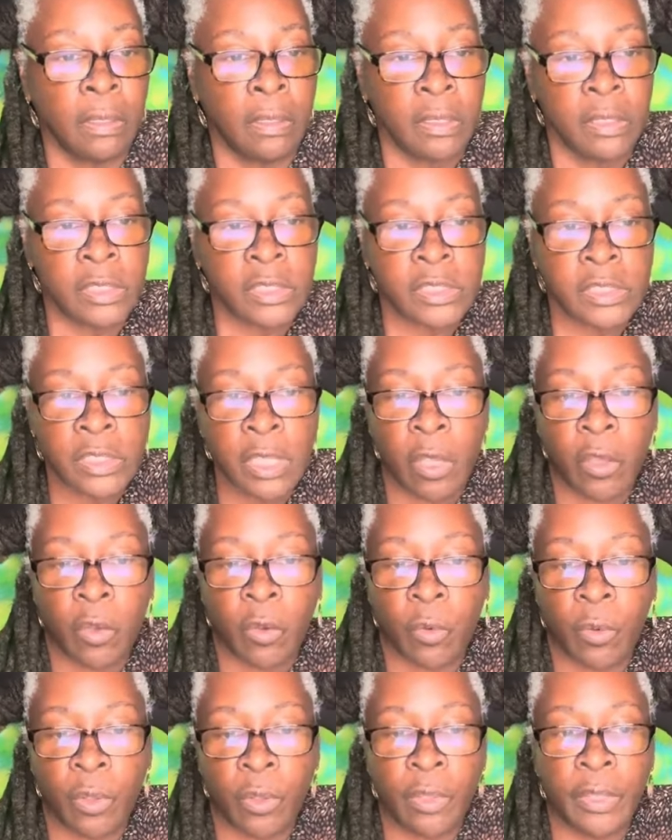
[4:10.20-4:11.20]

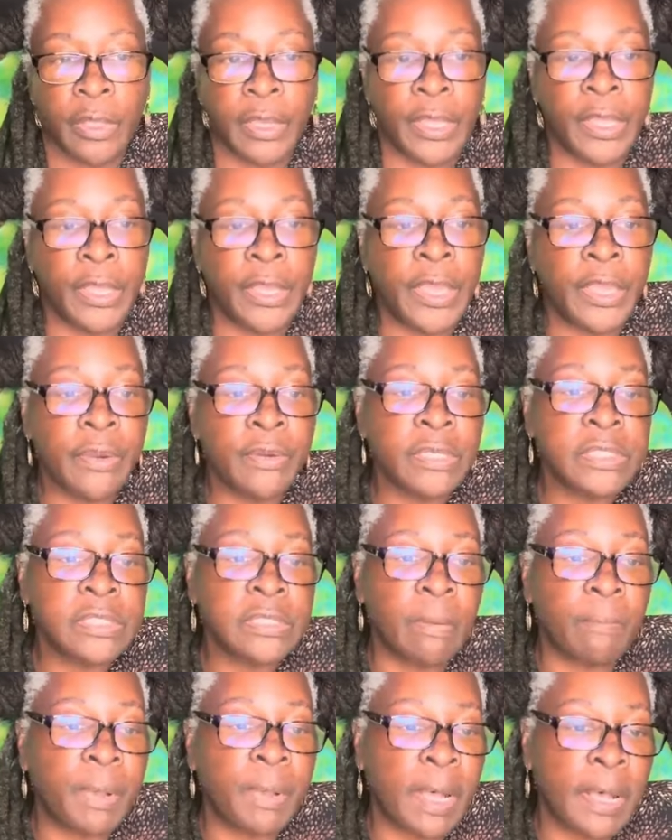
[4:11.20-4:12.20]
So, here are
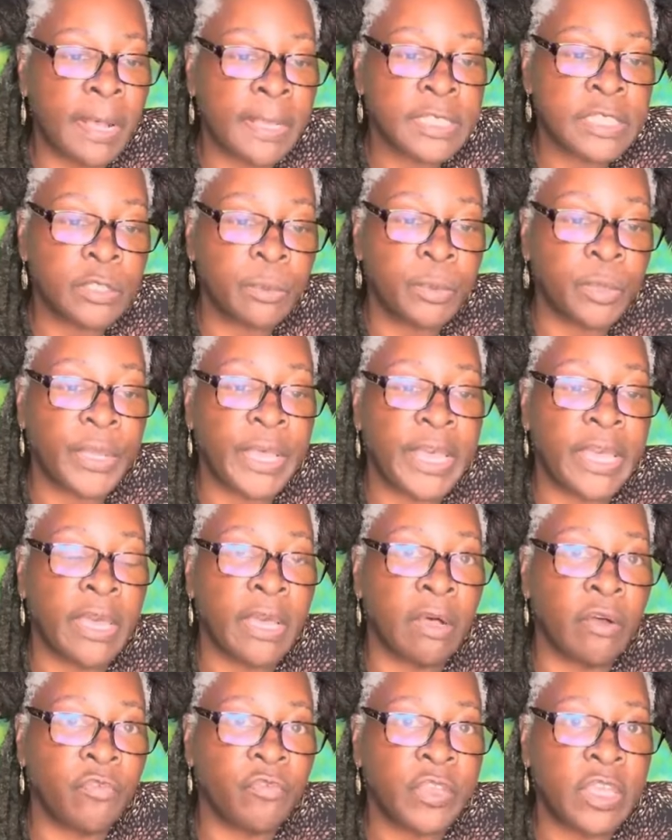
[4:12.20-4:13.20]
some possible
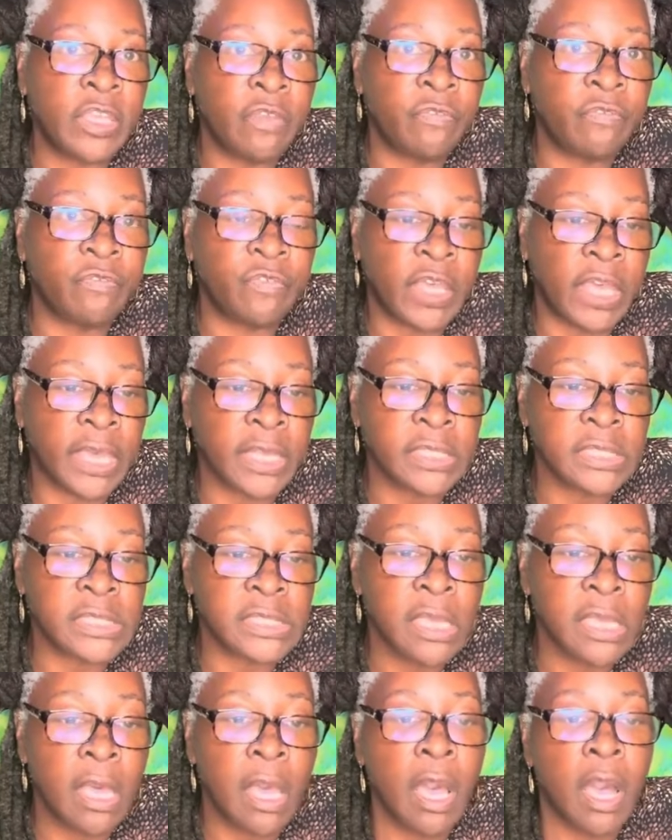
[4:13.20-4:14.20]
health
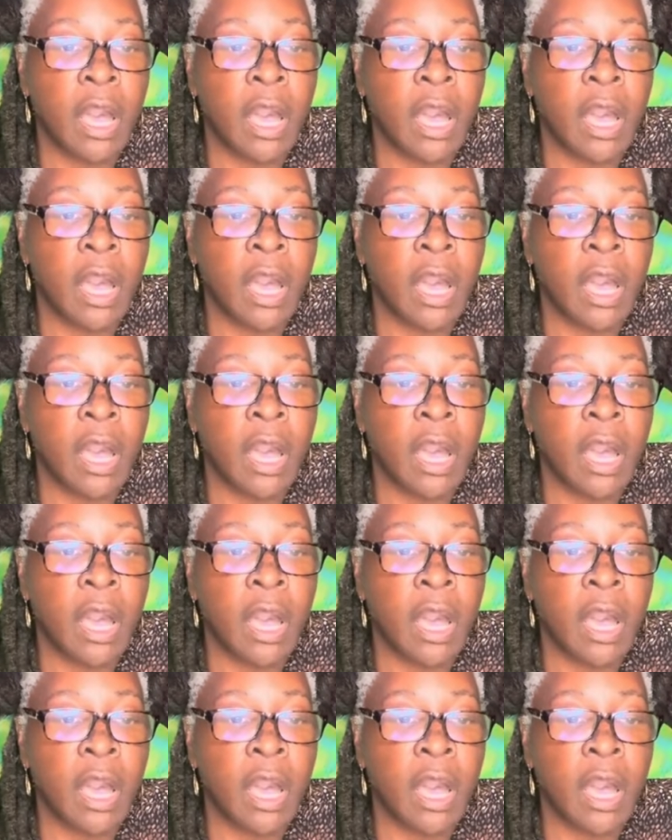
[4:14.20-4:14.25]
effects